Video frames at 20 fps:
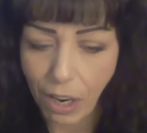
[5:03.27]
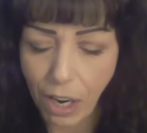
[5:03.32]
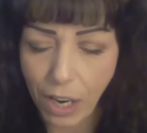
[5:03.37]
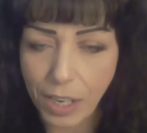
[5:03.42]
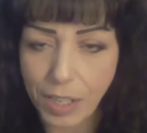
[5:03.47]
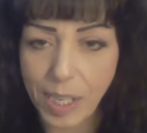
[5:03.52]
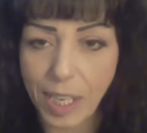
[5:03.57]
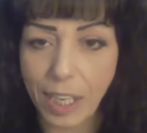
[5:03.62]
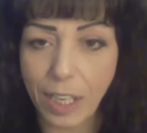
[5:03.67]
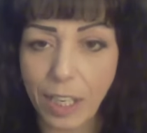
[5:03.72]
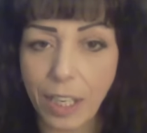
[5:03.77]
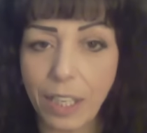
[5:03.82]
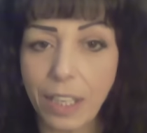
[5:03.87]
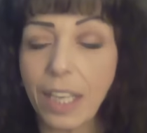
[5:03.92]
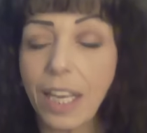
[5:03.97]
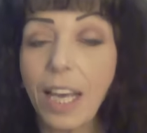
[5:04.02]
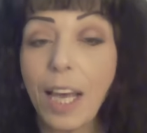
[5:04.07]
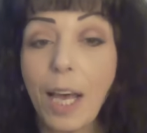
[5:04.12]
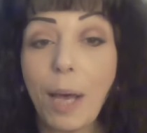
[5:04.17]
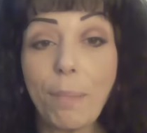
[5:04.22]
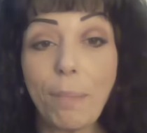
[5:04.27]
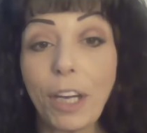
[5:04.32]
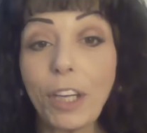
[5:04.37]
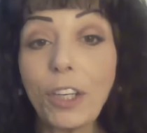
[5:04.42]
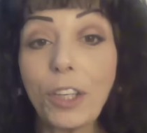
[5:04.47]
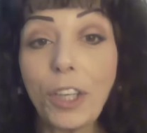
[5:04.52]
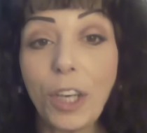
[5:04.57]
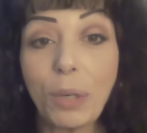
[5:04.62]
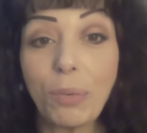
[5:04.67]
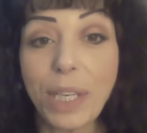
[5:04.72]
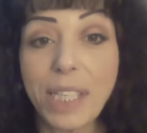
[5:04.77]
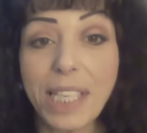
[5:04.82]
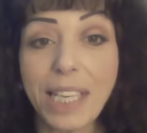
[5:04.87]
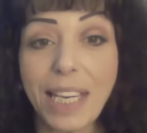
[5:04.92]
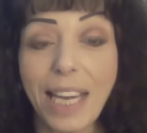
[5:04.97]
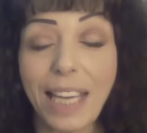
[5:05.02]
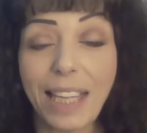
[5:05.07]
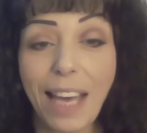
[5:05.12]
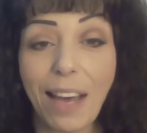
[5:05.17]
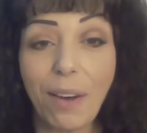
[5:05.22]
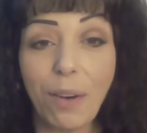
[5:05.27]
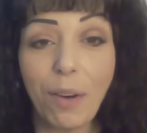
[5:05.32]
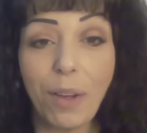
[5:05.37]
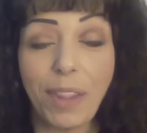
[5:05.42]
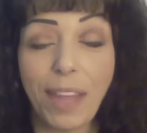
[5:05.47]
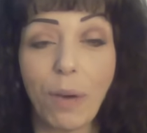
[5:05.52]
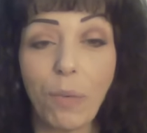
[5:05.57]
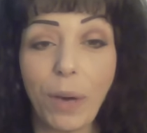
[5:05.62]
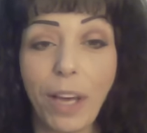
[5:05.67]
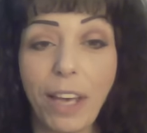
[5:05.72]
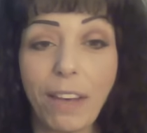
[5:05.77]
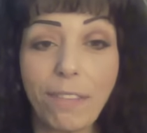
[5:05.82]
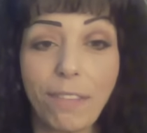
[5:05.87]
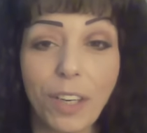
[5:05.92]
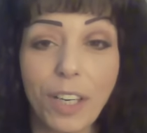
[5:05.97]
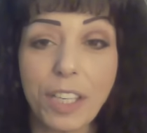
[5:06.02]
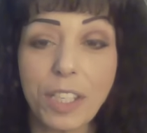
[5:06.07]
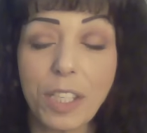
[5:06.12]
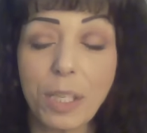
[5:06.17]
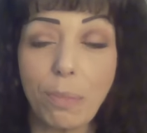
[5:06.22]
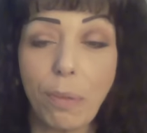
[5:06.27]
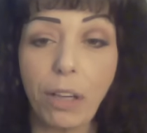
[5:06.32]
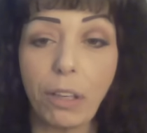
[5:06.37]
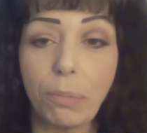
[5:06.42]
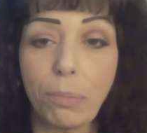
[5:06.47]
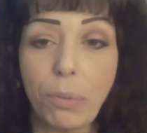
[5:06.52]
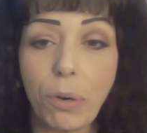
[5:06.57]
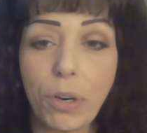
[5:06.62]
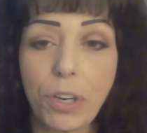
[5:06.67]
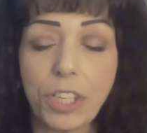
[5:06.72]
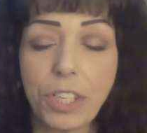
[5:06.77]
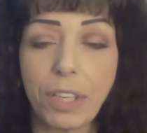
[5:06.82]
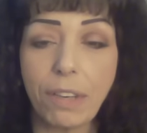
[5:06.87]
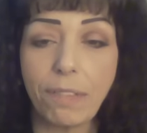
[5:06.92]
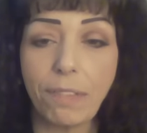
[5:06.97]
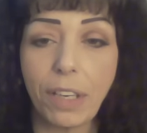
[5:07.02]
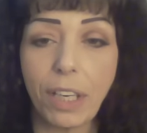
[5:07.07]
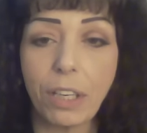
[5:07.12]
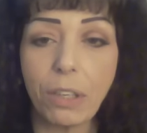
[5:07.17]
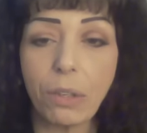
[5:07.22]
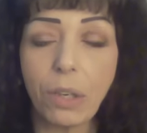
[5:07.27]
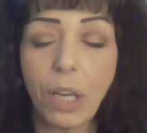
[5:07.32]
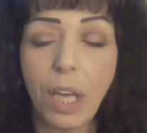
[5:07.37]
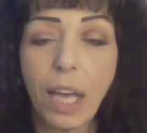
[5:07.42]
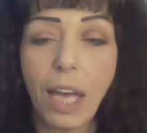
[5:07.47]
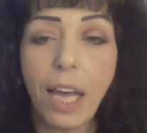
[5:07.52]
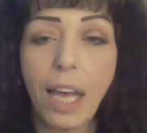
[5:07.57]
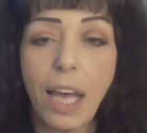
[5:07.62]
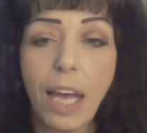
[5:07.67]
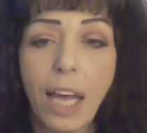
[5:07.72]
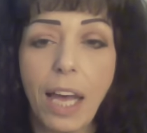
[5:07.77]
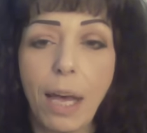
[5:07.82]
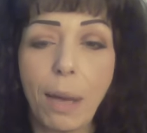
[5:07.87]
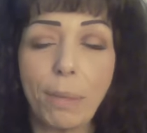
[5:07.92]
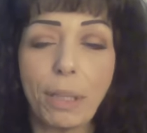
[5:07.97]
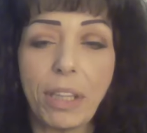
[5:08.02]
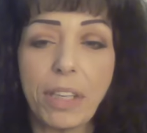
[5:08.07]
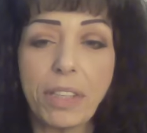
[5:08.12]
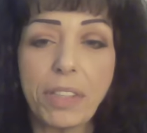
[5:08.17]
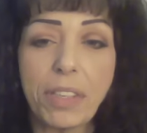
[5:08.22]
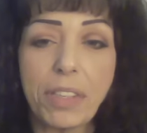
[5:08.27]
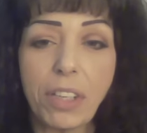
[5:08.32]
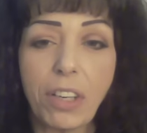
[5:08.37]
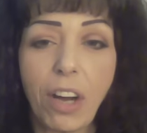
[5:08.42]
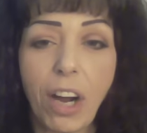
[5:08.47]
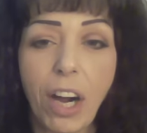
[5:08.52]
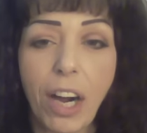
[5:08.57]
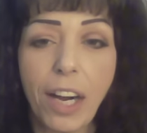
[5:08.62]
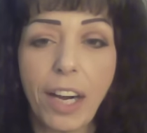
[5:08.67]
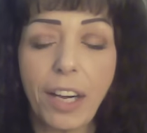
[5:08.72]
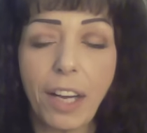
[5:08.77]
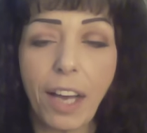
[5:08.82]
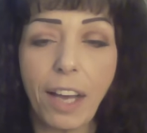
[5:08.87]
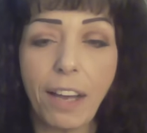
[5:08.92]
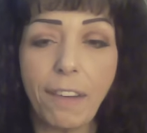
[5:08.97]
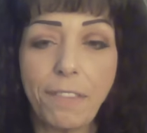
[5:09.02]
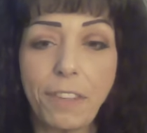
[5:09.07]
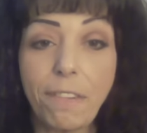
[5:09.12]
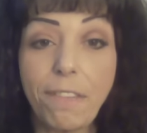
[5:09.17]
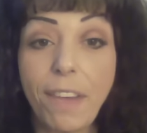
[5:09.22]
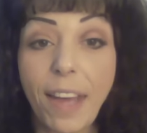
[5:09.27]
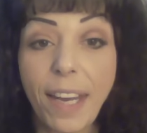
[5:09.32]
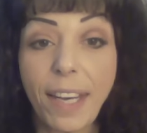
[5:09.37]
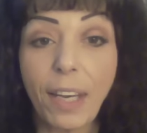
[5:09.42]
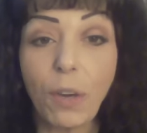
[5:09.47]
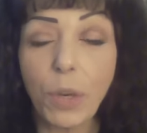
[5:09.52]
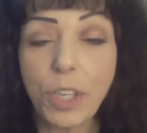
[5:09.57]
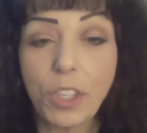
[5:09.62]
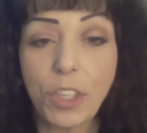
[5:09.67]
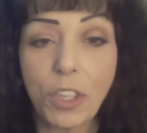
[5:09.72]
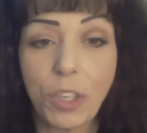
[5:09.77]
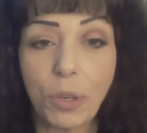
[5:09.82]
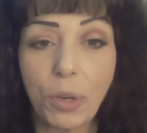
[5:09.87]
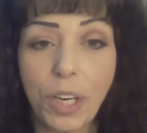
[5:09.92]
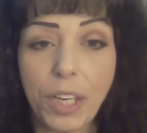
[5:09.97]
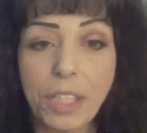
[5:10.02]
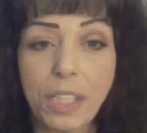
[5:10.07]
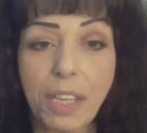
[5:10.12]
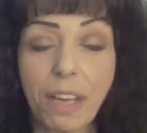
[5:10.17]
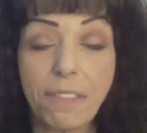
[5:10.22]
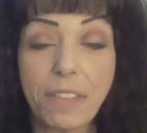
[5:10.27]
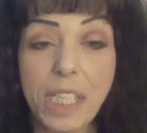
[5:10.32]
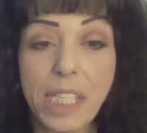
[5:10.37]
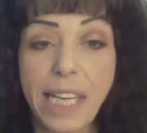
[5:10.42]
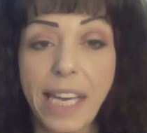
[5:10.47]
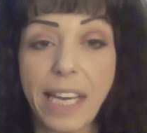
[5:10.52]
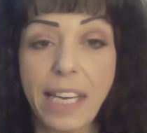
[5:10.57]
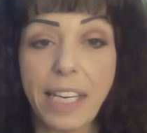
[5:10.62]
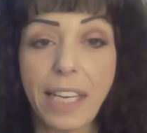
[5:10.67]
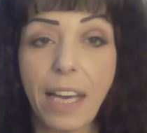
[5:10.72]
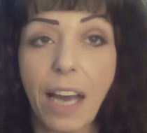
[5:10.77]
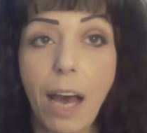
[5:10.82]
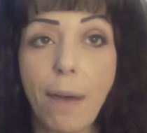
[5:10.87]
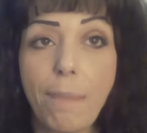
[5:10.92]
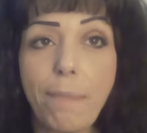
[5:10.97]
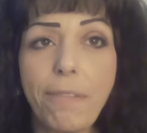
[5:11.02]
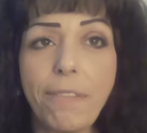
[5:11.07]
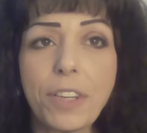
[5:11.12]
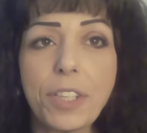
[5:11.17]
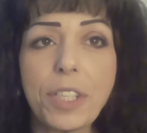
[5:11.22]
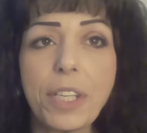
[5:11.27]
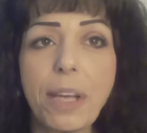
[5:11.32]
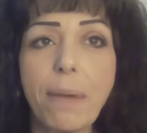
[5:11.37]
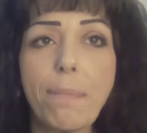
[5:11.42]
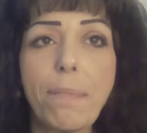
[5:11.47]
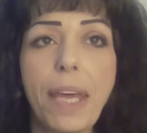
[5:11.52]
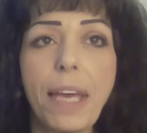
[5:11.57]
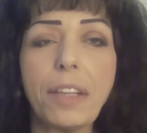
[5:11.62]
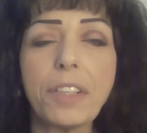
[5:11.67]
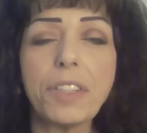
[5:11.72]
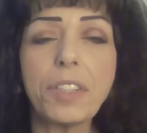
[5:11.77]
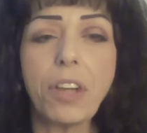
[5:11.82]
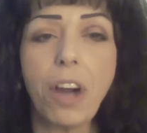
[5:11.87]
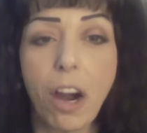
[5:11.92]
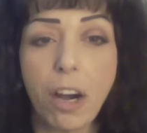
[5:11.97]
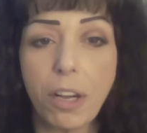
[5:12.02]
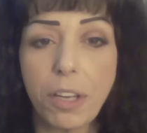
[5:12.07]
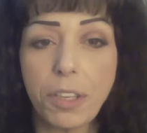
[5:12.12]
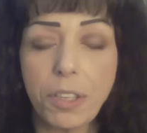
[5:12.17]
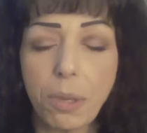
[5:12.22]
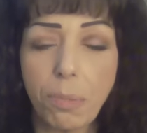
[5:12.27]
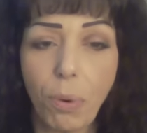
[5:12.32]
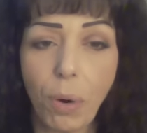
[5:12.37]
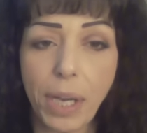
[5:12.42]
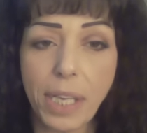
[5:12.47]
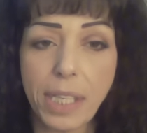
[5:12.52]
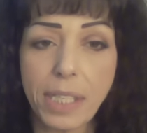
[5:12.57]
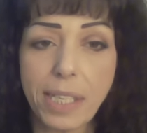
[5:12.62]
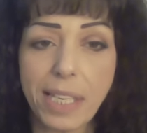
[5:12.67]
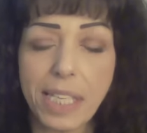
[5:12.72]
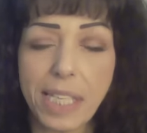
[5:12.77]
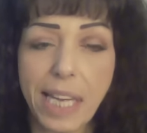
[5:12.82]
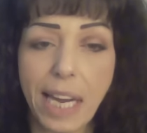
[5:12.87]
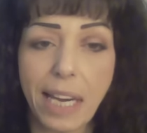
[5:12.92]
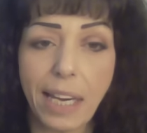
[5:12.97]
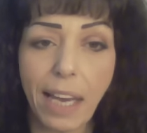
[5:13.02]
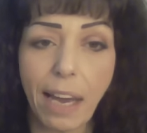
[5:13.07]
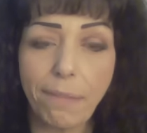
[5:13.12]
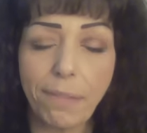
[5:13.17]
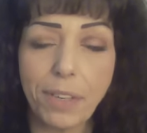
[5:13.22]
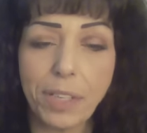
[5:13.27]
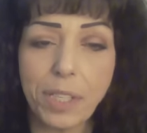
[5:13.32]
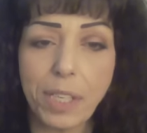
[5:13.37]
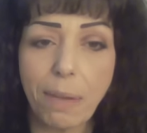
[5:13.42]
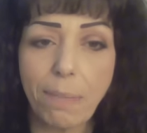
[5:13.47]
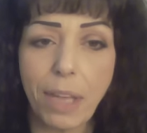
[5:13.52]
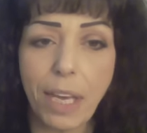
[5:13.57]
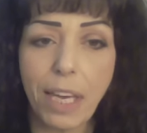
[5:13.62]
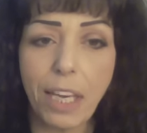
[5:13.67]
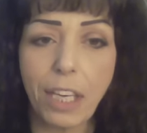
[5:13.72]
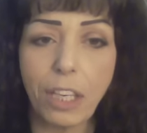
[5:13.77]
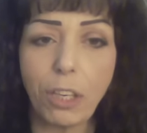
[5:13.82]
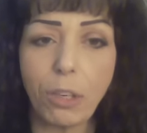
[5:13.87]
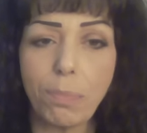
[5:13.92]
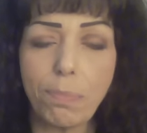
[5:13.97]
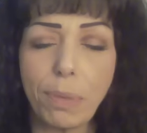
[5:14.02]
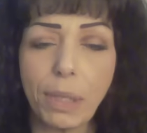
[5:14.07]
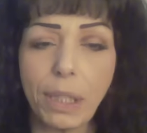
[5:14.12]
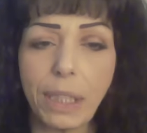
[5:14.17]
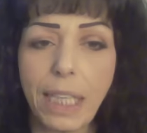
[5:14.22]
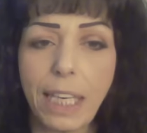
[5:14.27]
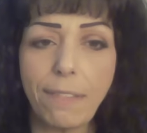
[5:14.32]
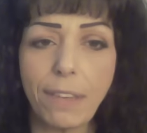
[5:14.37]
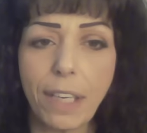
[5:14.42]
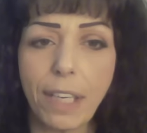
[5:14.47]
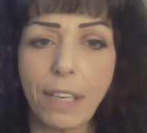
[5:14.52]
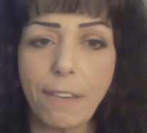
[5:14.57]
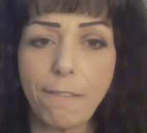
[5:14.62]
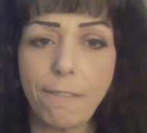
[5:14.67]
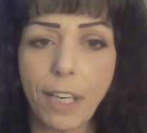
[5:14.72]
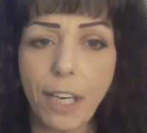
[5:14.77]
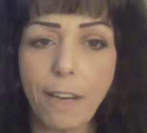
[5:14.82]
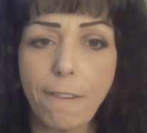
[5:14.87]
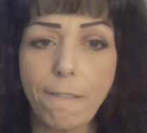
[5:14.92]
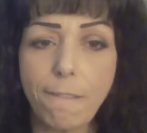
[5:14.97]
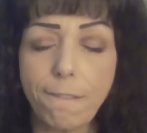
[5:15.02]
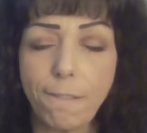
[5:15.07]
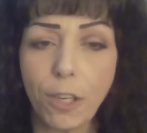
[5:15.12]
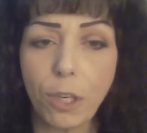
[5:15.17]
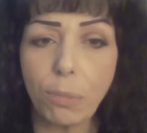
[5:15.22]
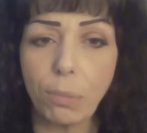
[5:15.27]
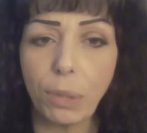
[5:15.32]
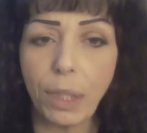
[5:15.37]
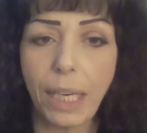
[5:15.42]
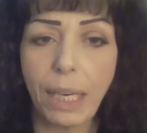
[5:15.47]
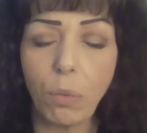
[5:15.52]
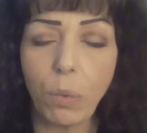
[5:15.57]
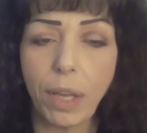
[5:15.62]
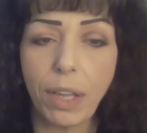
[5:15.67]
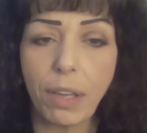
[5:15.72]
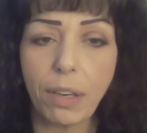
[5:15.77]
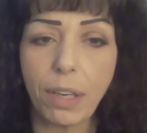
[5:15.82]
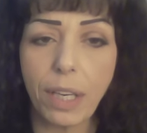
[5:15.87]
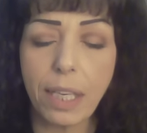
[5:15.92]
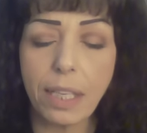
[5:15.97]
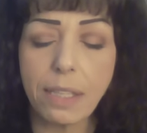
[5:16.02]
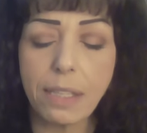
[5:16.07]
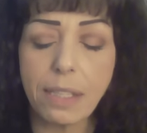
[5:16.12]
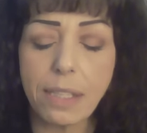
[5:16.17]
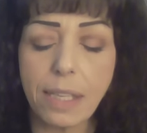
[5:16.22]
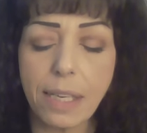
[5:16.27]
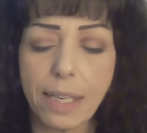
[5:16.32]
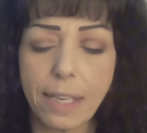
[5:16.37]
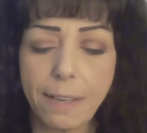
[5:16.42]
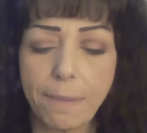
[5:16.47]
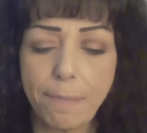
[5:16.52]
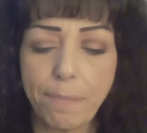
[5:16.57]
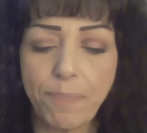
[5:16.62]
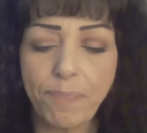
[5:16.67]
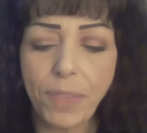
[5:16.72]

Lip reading: cards here, but it could resonate that way for a smaller portion of you. But this is a card of defending what's yours, of standing up for something. This card also points to standing up for something you believe in very firmly, whether it's a